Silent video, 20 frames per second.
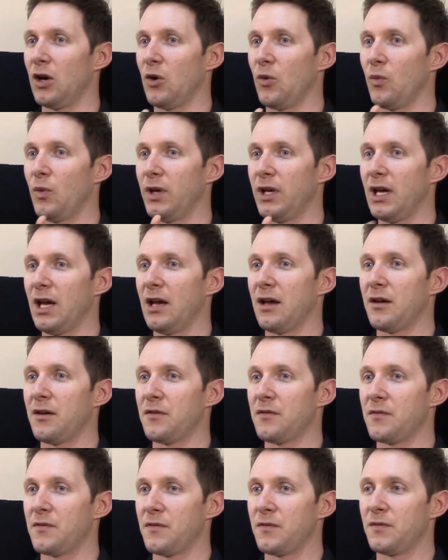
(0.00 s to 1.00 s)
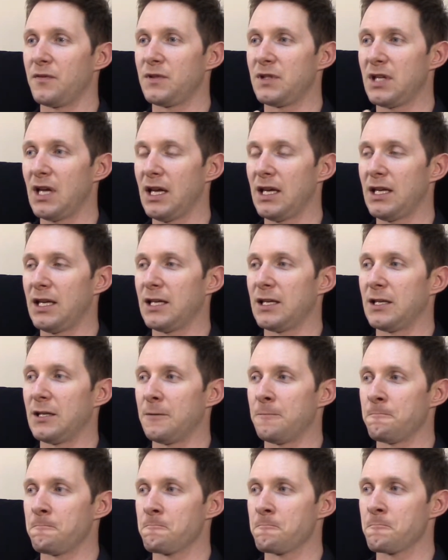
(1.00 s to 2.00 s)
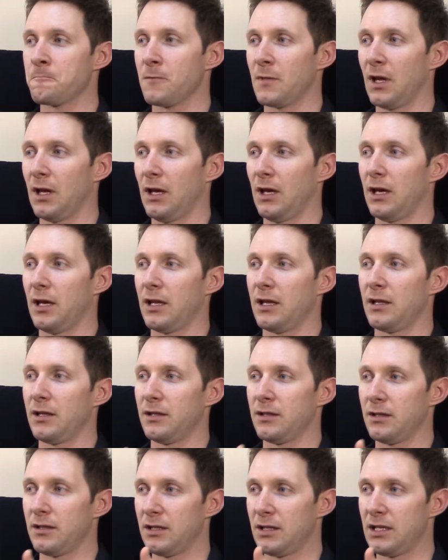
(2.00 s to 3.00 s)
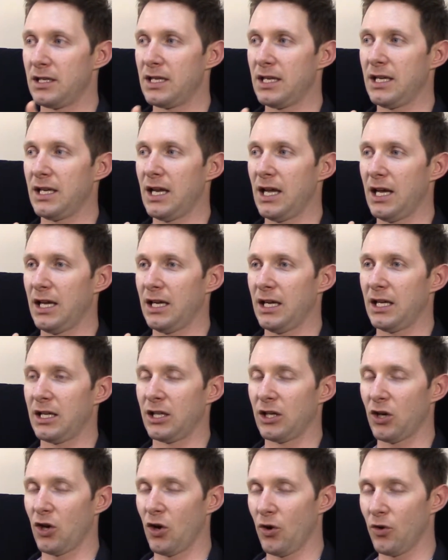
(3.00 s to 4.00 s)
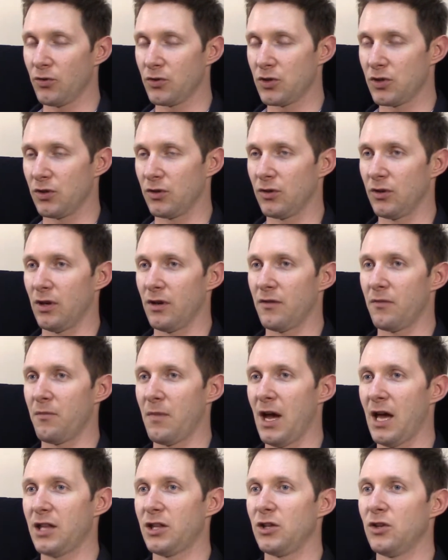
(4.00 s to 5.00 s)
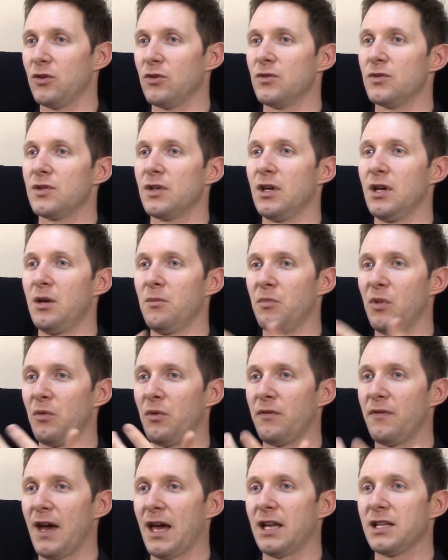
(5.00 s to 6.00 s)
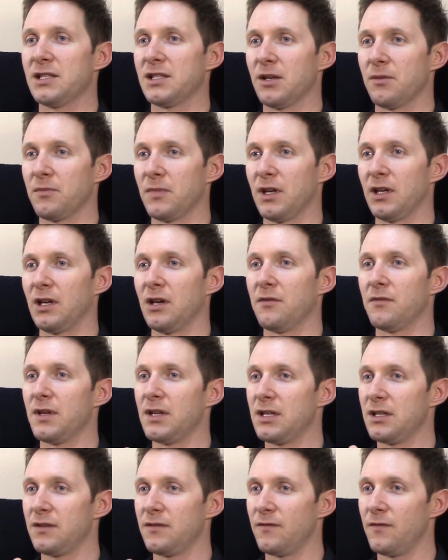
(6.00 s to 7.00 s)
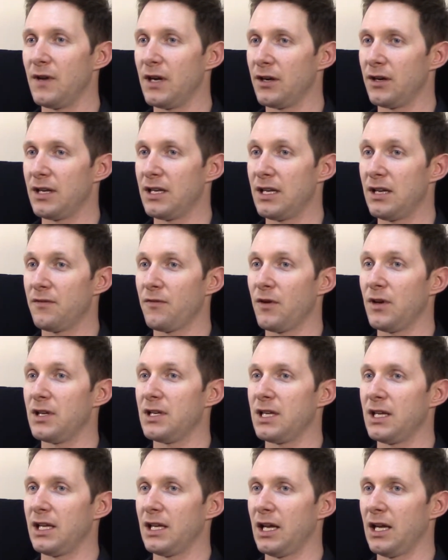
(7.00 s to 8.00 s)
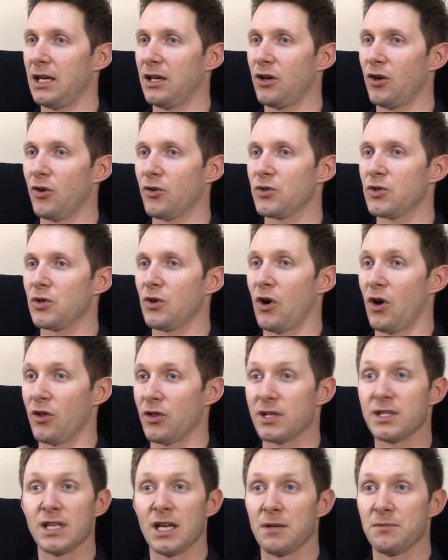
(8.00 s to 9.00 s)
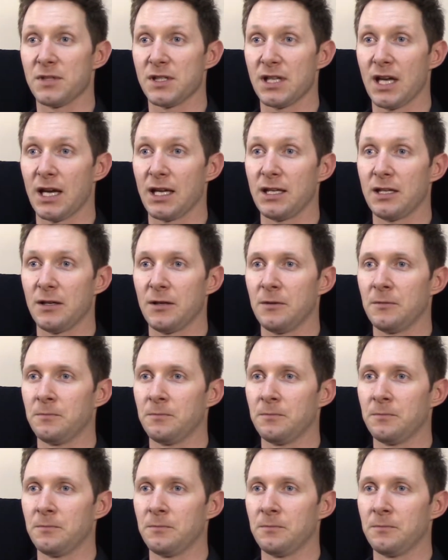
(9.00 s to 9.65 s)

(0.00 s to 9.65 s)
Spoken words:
we have taken the DNA and the culture of Matthews, but we've added something of a very different DNA and culture on the same site.